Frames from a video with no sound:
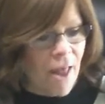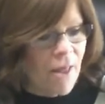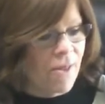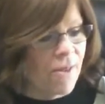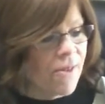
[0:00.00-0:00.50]

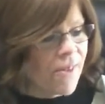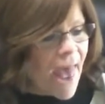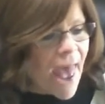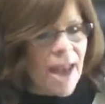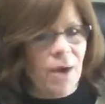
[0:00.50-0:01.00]

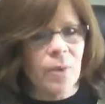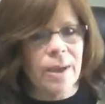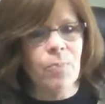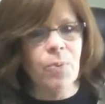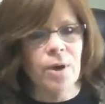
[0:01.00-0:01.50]
then we
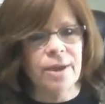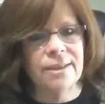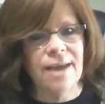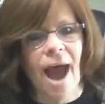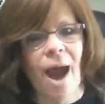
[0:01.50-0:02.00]
put
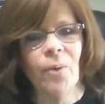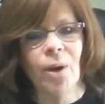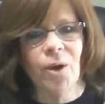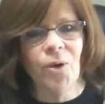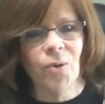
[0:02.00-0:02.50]
our
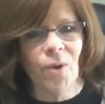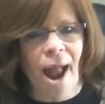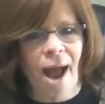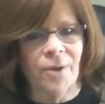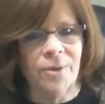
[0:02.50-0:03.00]

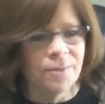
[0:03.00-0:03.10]
crown.